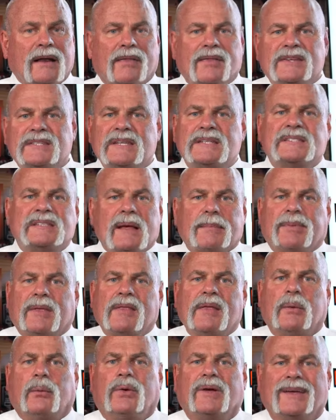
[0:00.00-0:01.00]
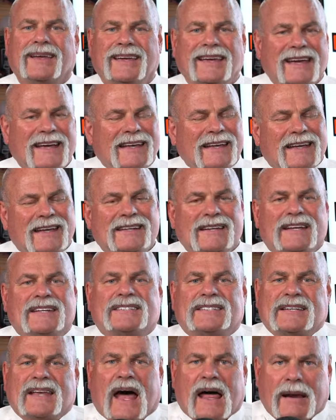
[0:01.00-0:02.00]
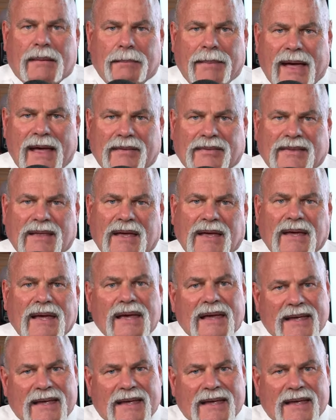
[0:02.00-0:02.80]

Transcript: Now, this is something that really it's not a bad thing.